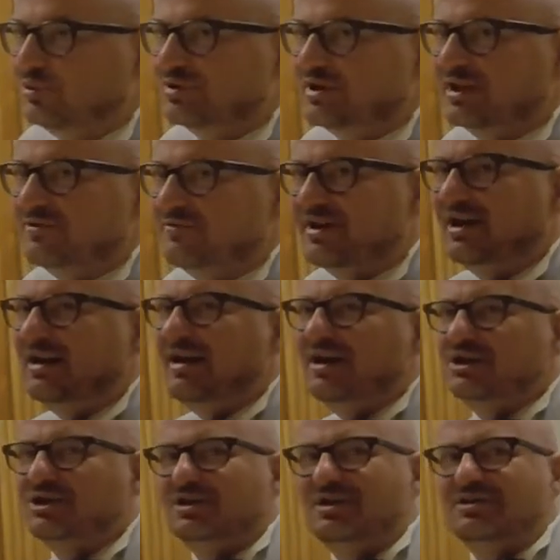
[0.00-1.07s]
at the
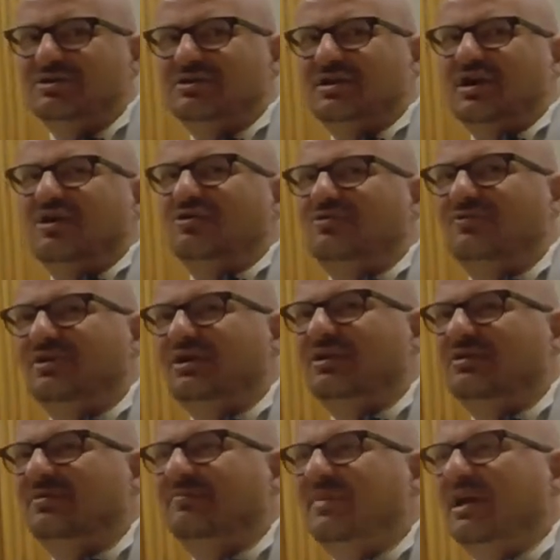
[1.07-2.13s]
relations, how
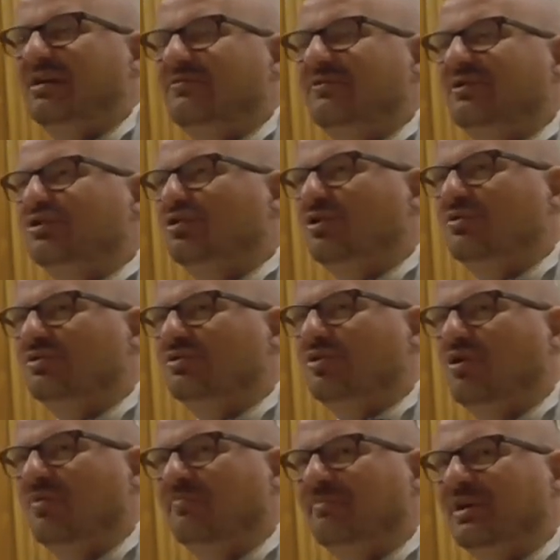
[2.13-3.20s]
we make these joint
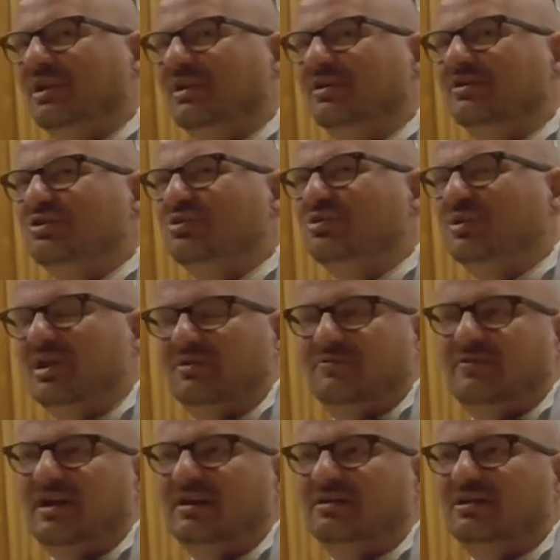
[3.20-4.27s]
companies, you can
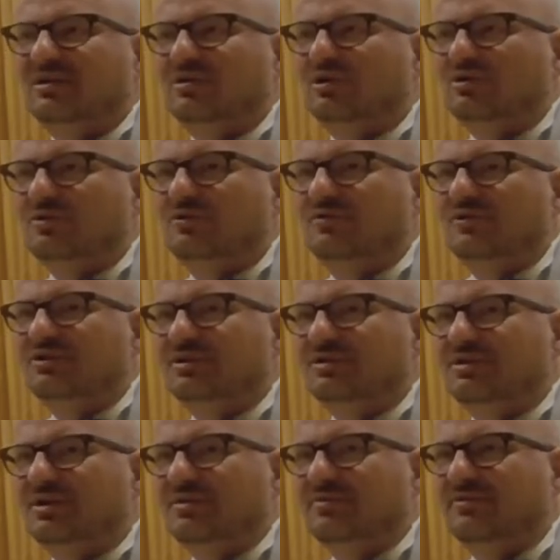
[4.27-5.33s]
find a lot of
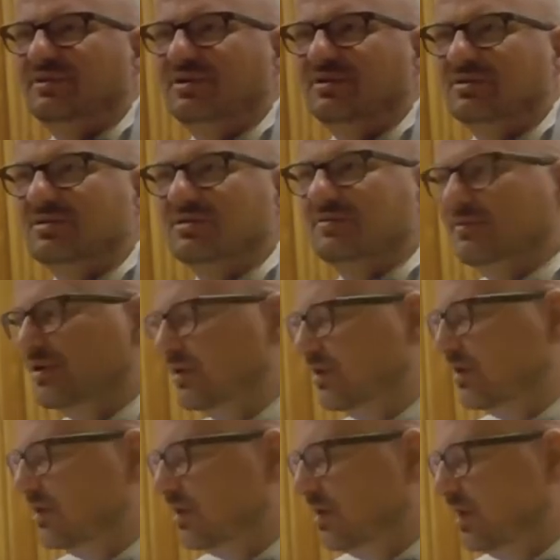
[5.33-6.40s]
interesting things.
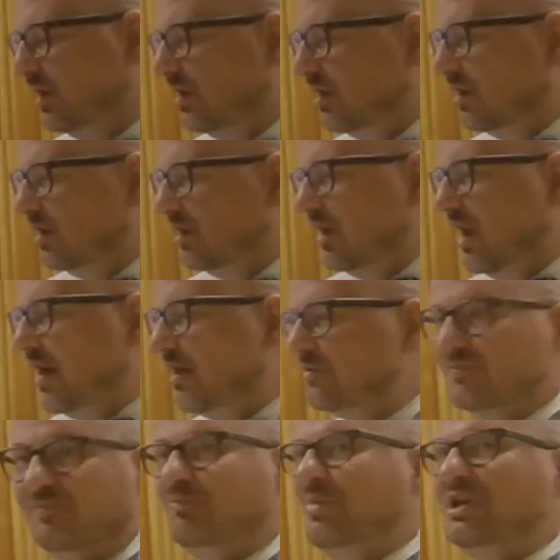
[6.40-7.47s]

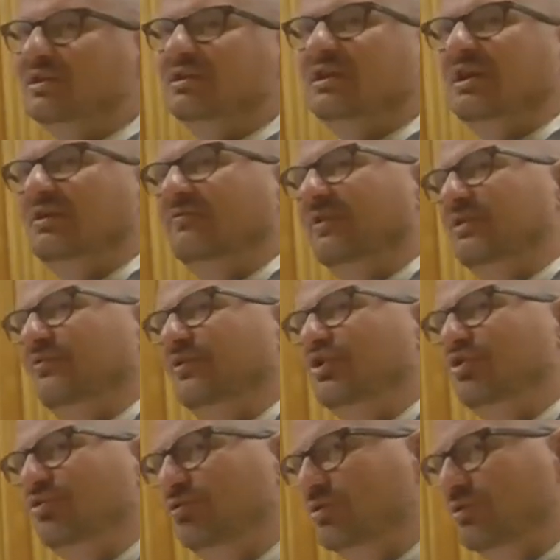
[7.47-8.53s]
And basically what we
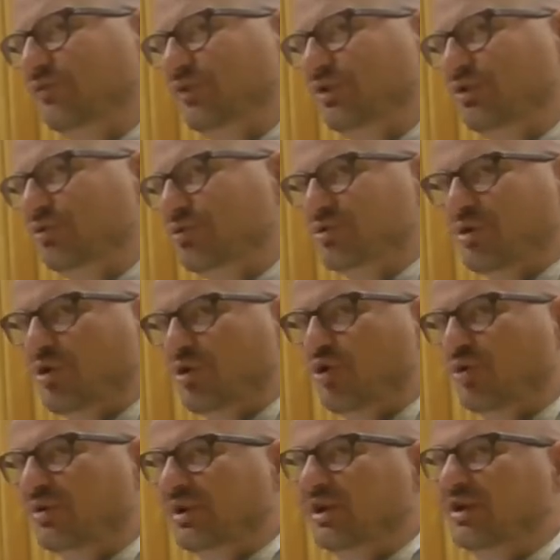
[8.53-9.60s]
used
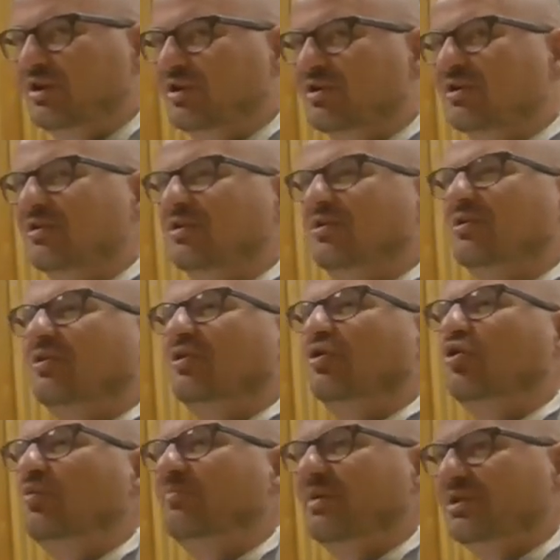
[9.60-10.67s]
only
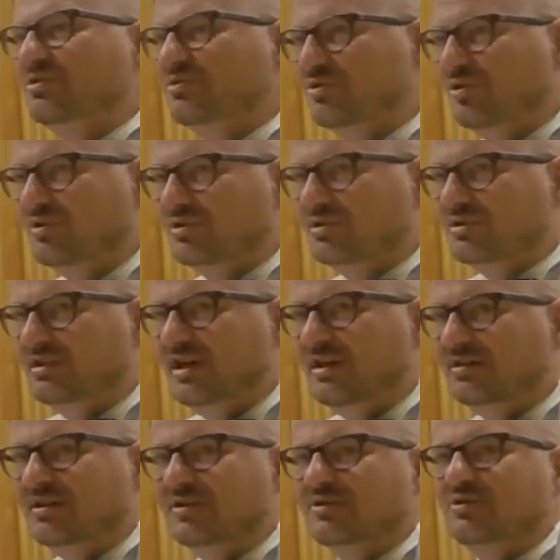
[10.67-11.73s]
open source
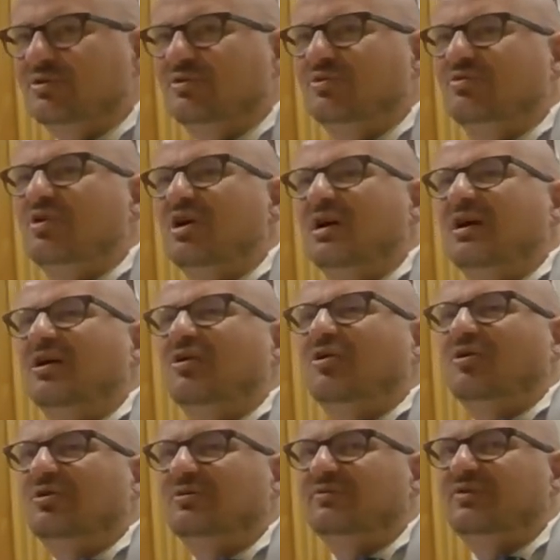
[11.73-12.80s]
data. So
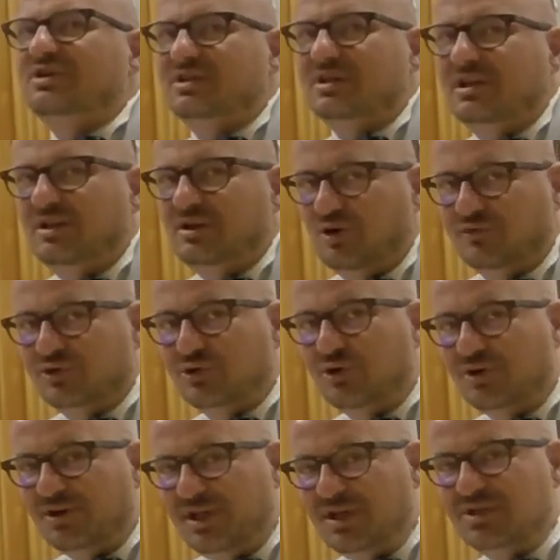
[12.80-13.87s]
all these
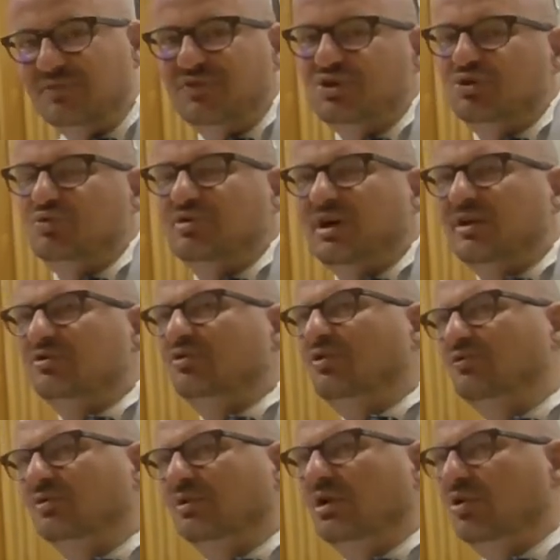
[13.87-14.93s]
offshore leaks which you can
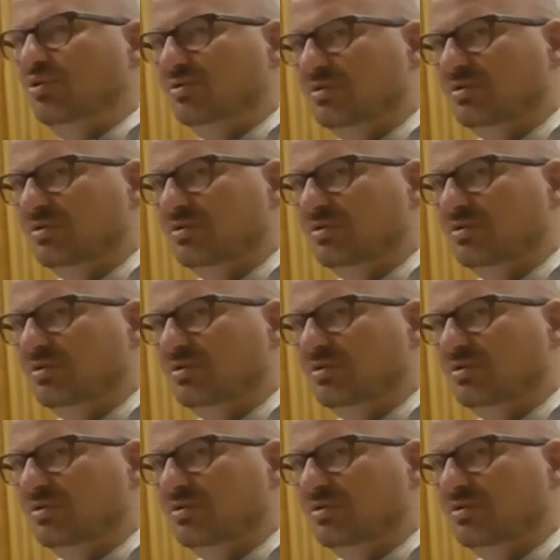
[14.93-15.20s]
download.